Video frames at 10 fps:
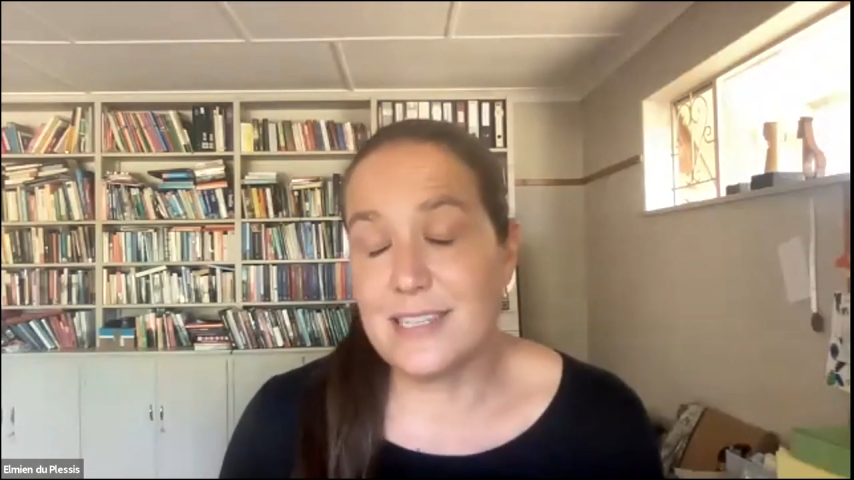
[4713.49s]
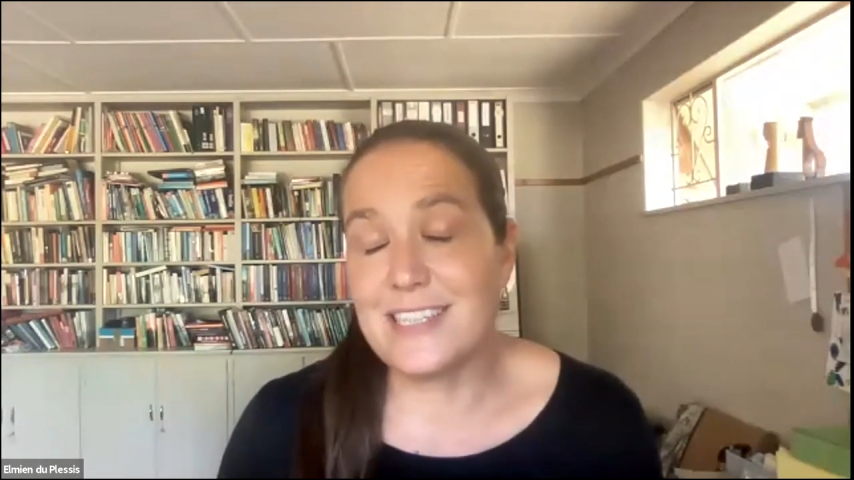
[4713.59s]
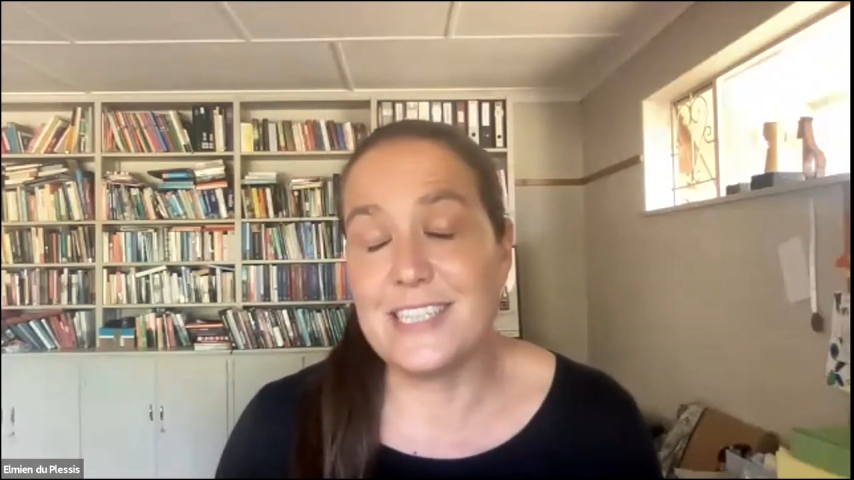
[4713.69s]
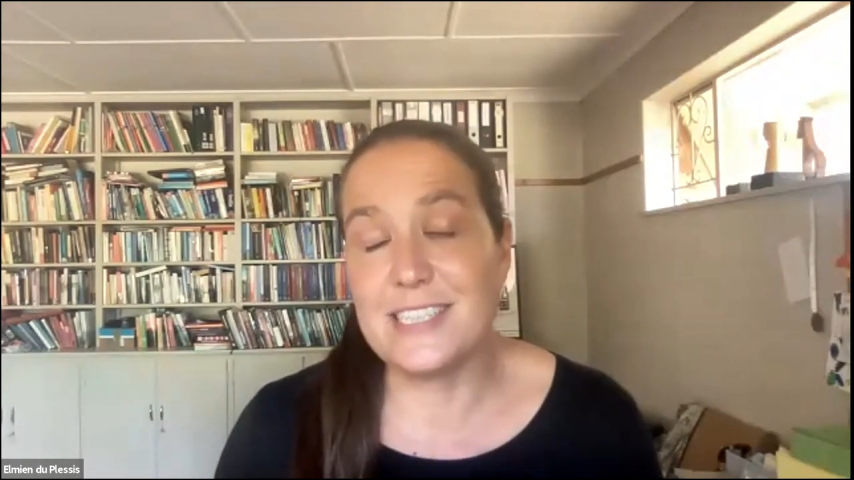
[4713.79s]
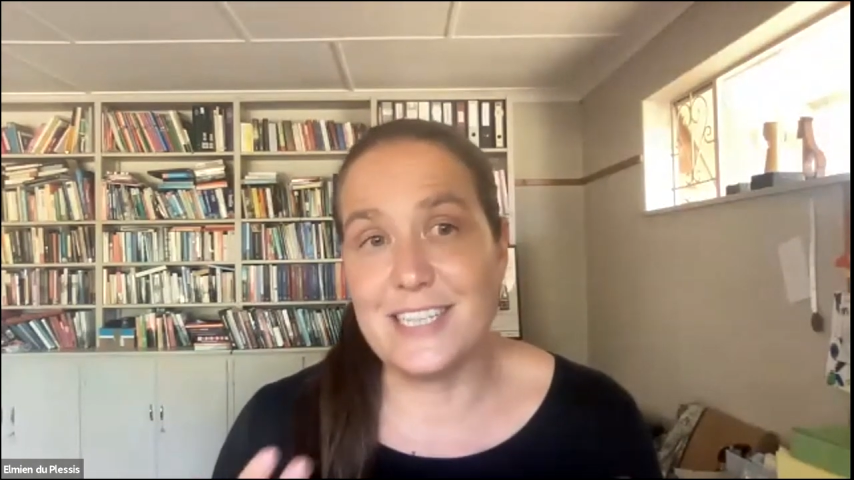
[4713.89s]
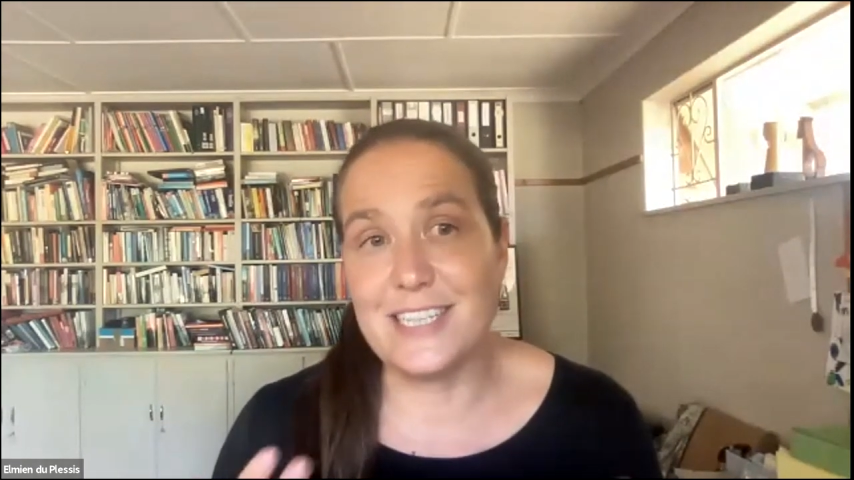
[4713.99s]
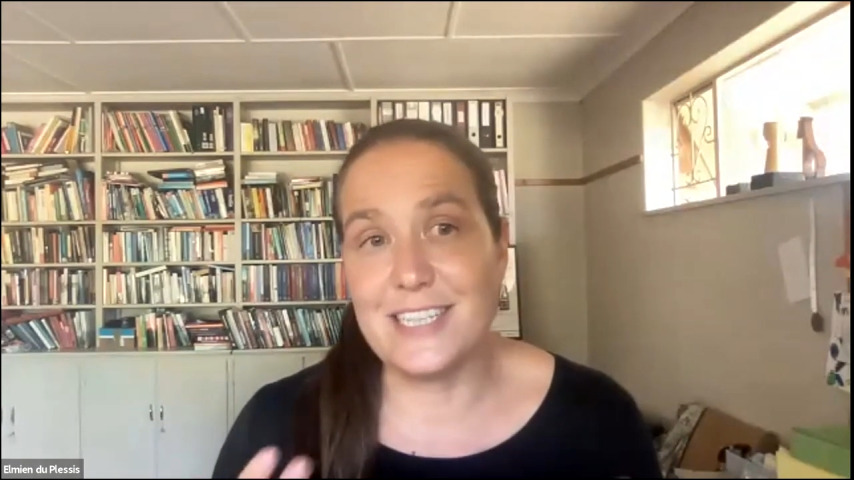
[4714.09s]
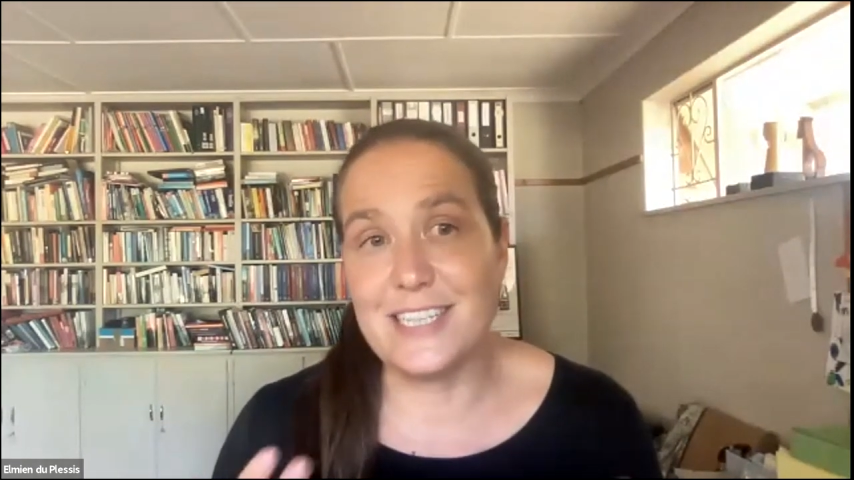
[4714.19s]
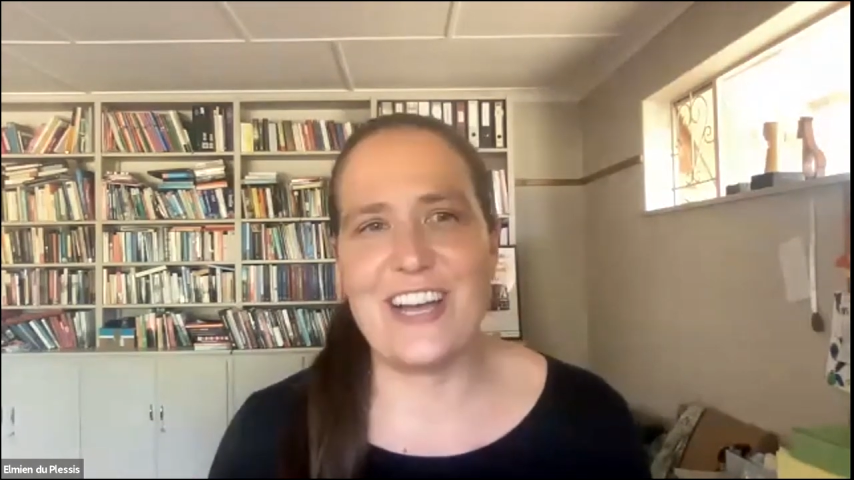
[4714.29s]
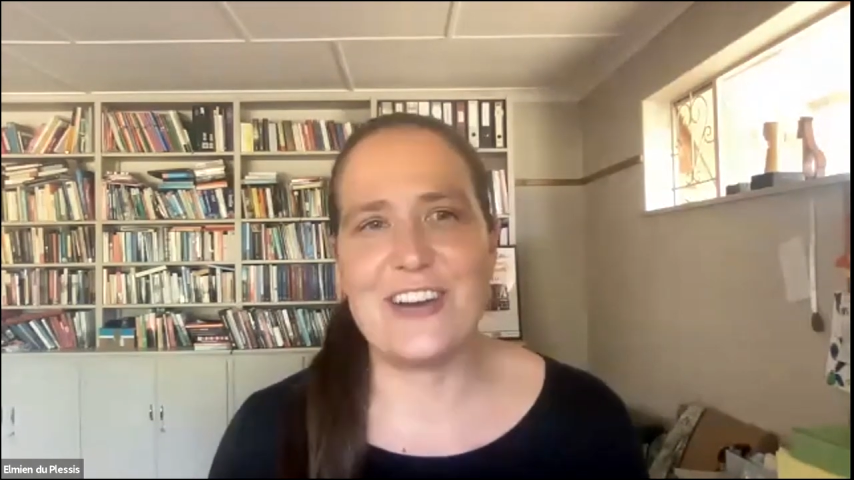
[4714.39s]
at least that's
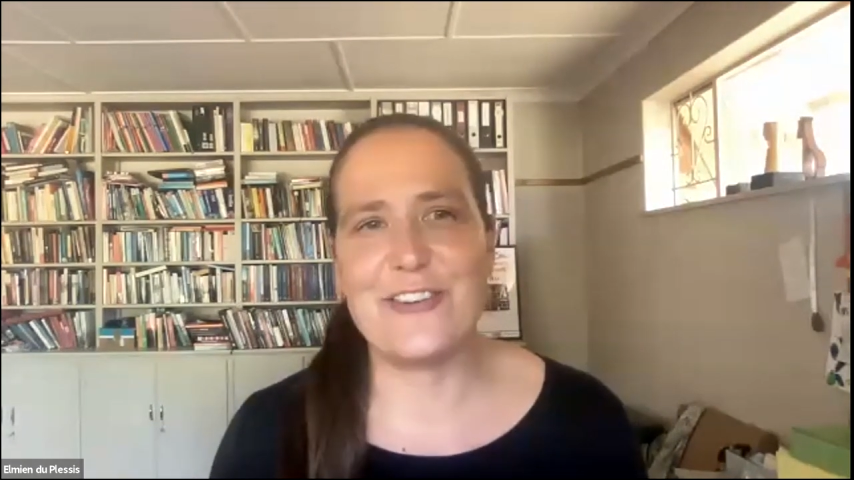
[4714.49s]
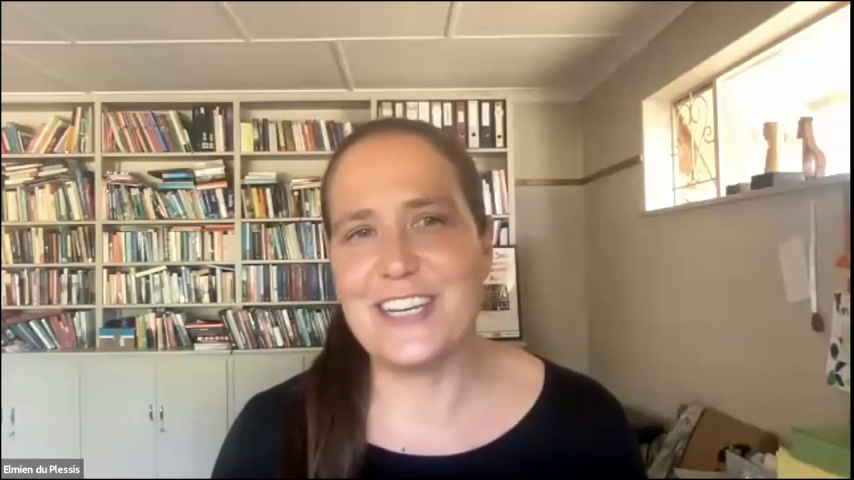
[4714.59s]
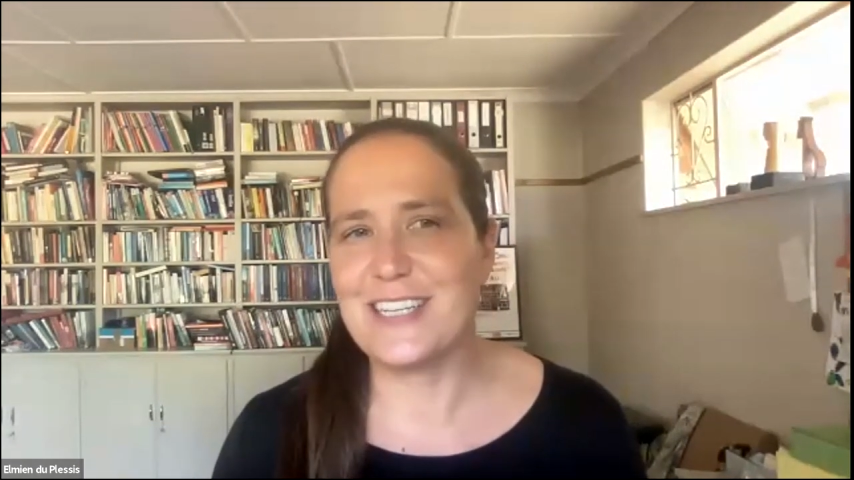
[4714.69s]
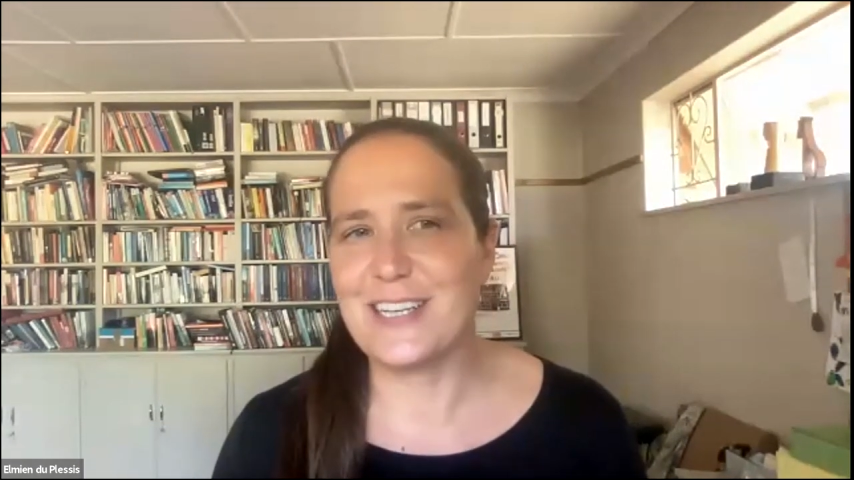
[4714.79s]
how I read it,